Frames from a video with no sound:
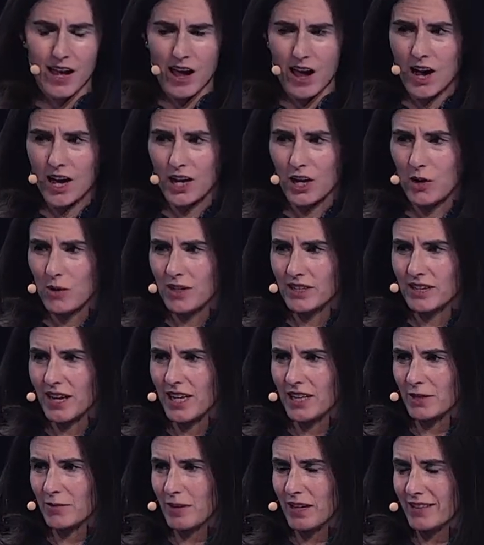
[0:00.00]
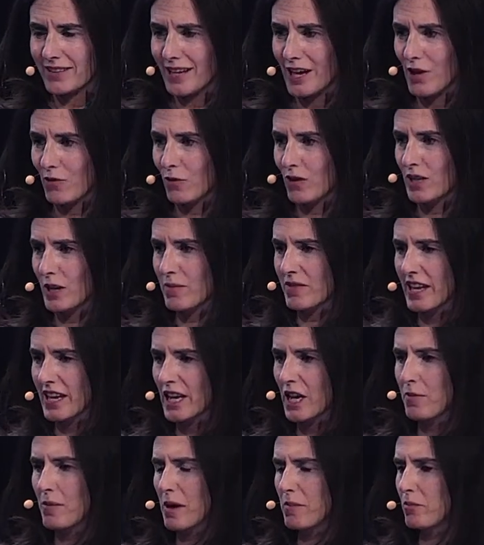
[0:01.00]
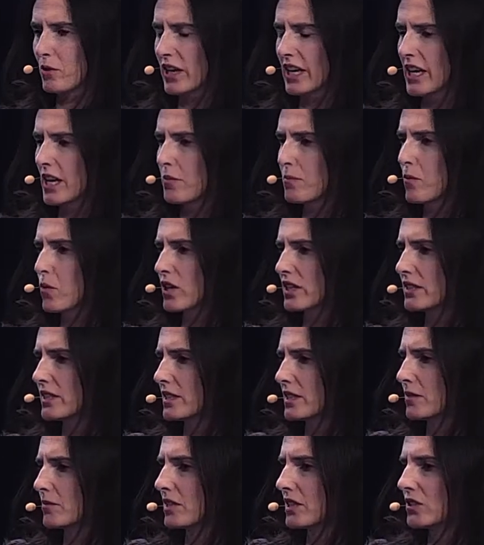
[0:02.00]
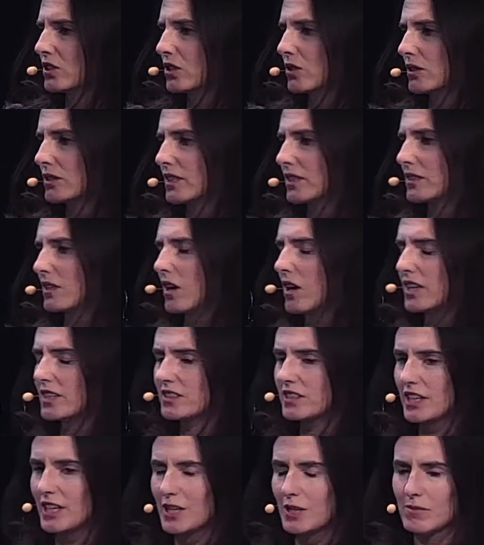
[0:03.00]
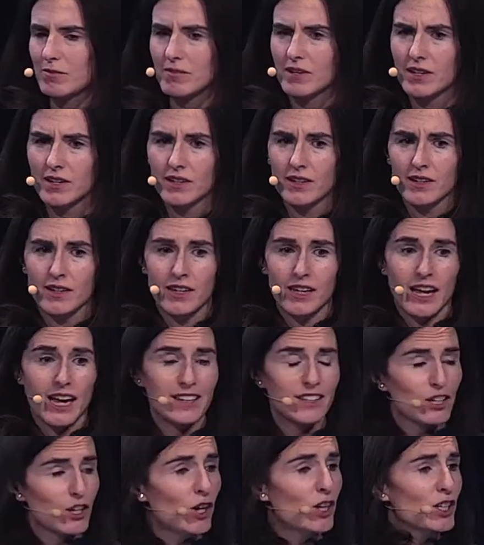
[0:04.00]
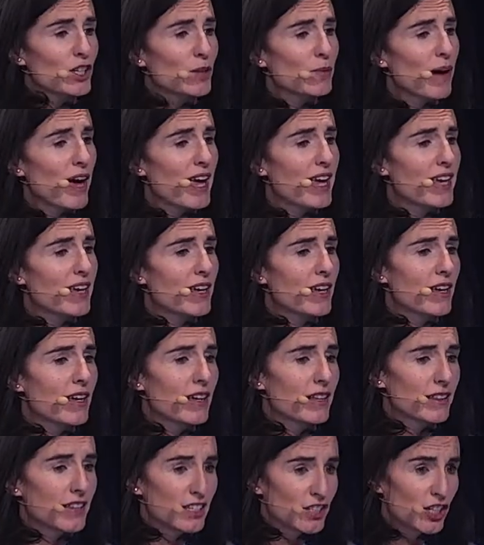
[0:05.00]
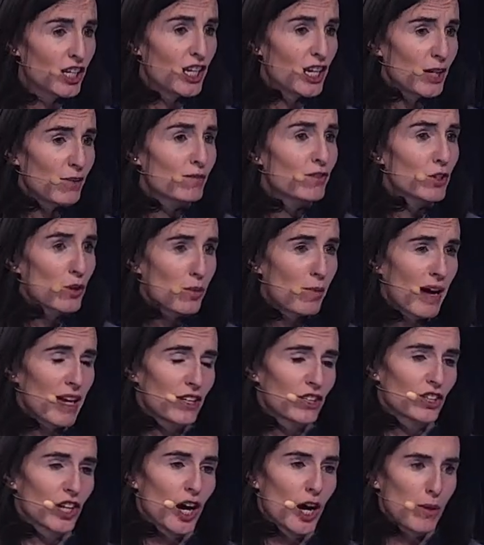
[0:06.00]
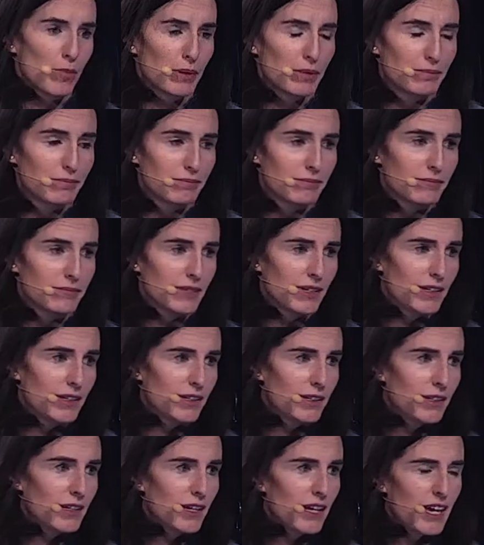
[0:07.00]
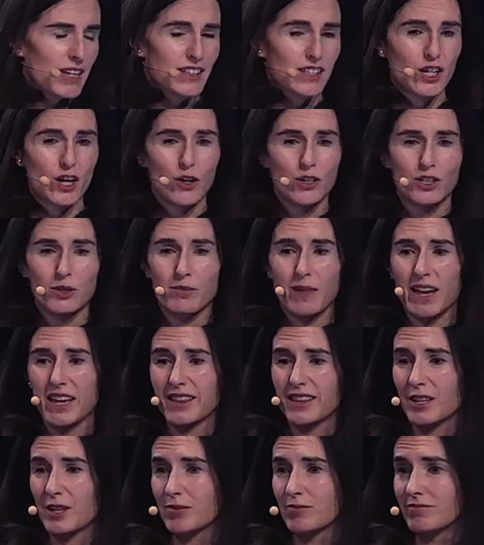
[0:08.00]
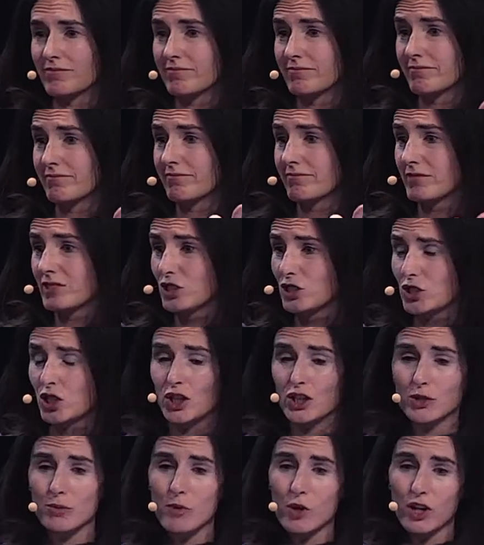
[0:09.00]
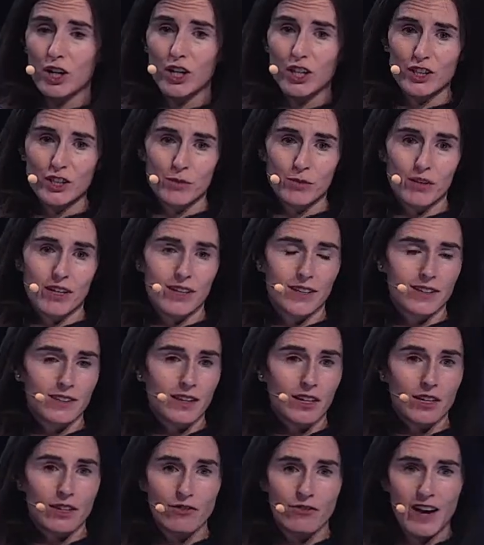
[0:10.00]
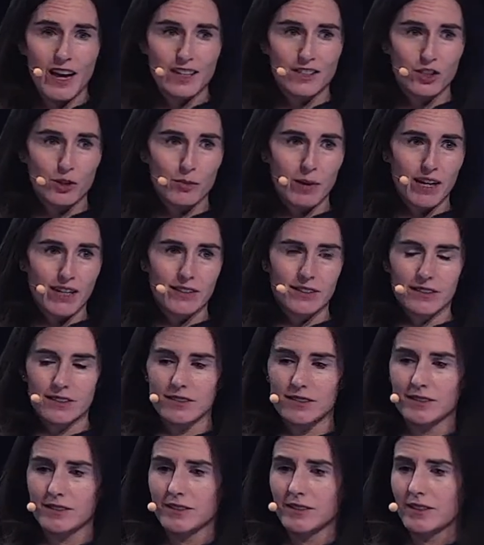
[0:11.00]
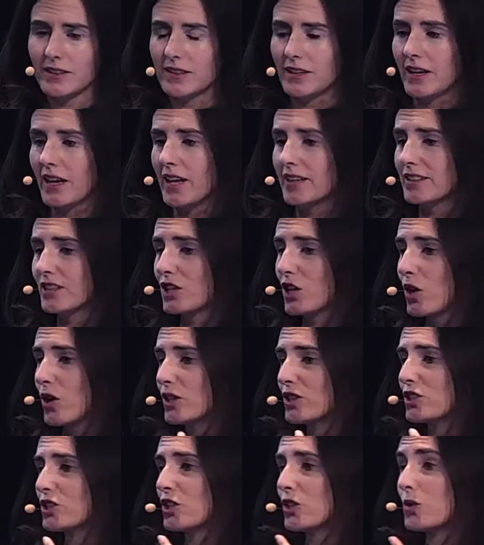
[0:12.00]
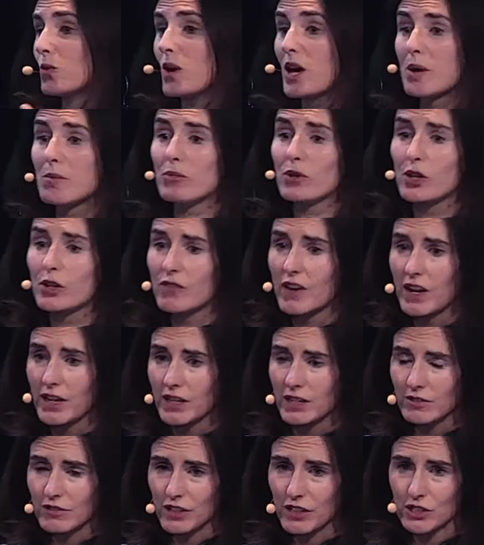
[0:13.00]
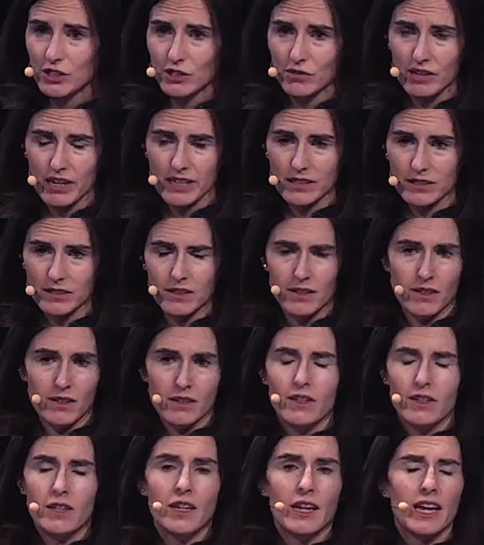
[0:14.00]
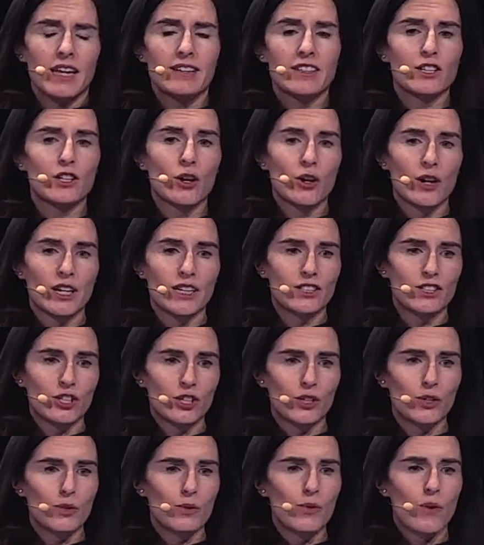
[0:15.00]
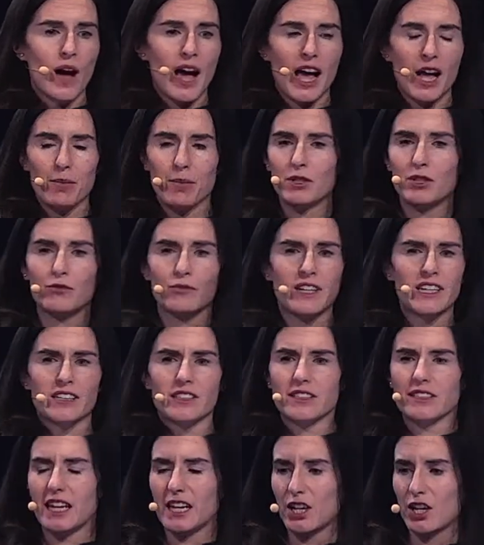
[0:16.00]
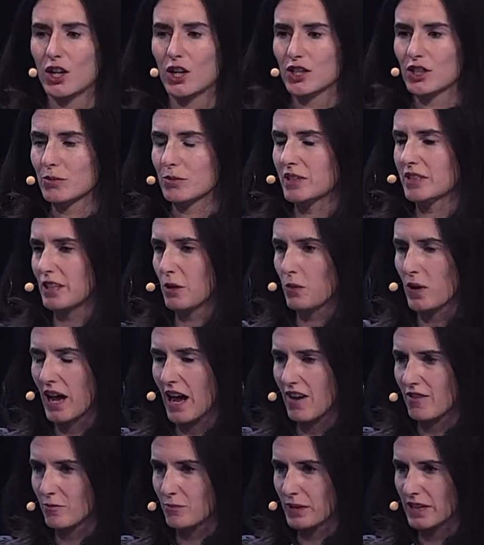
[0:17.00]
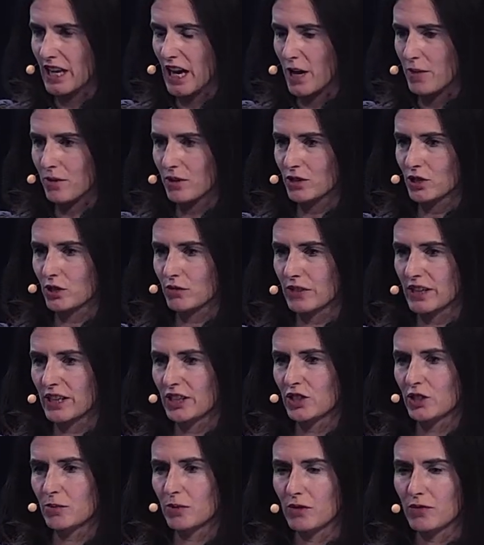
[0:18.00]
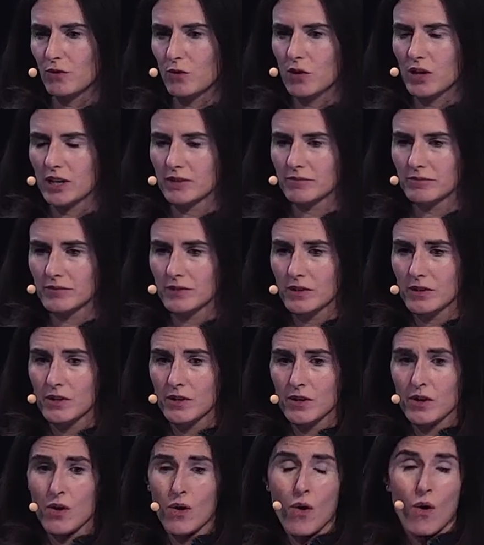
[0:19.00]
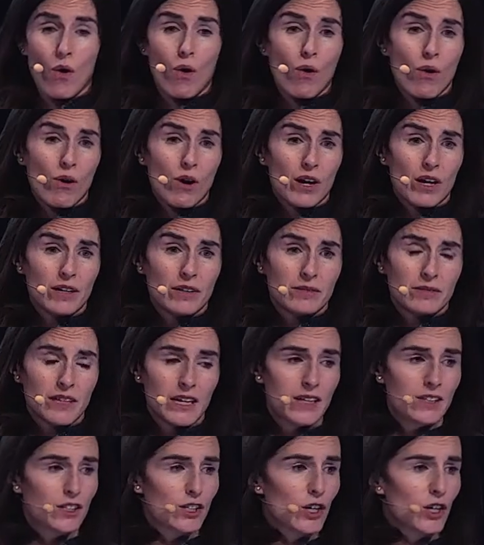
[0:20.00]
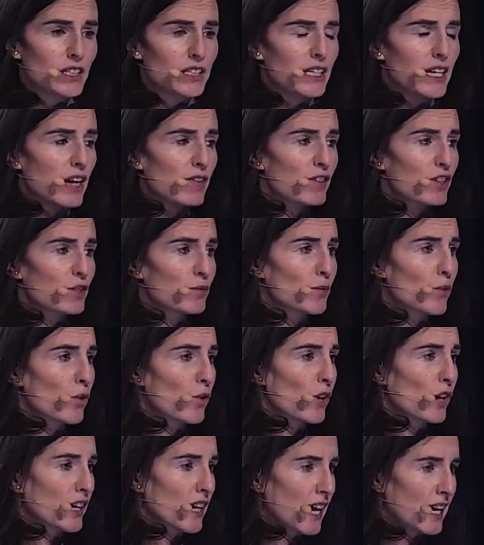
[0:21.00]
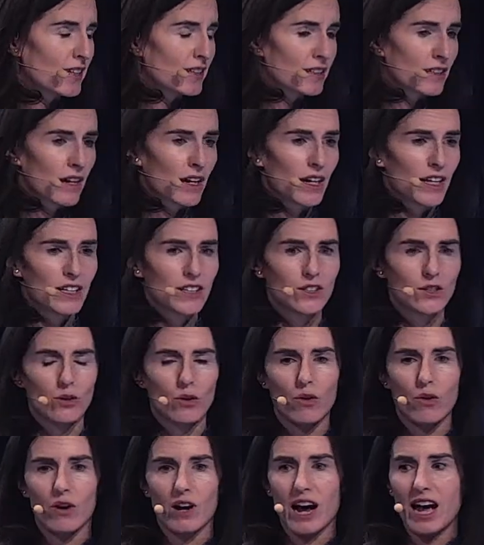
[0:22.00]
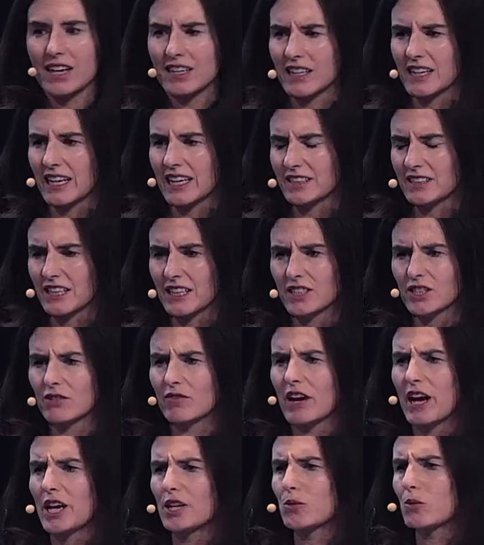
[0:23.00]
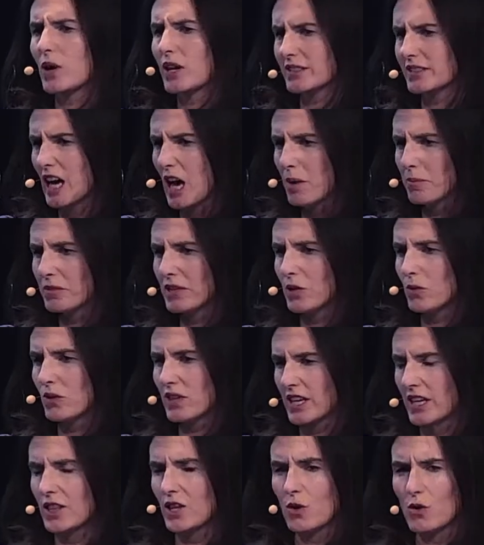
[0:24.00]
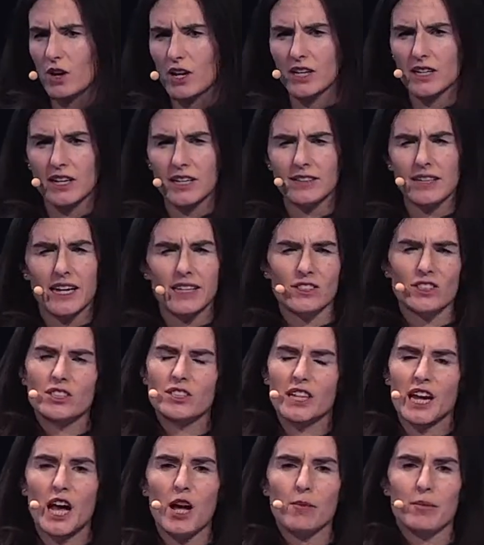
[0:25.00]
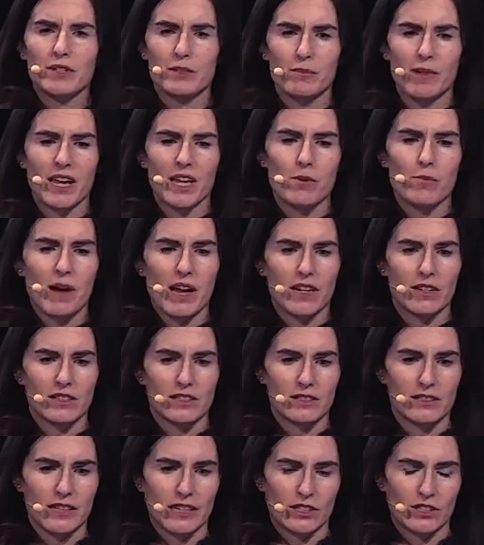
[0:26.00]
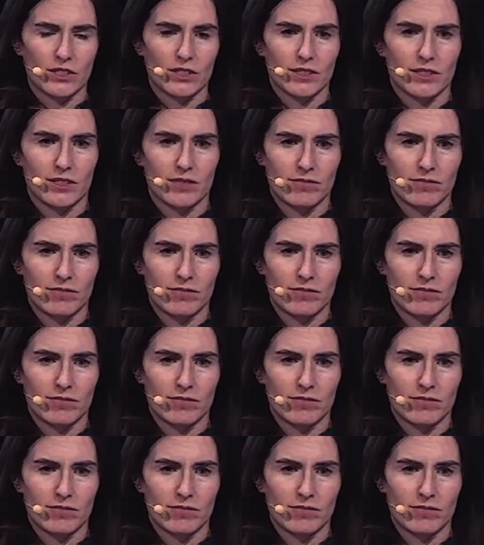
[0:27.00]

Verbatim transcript: I always ask myself when I'm thinking about bringing in more systems and tools into our team is it going to make the team do a better job? Is it going to make them touch more customers on a faster basis? Is it going to improve our conversion rate? Is it going to help us reach a set of customers that we haven't been able to reach before? Or is it going to give us more insights or analytics around what's happening within the organization to help us make better decisions?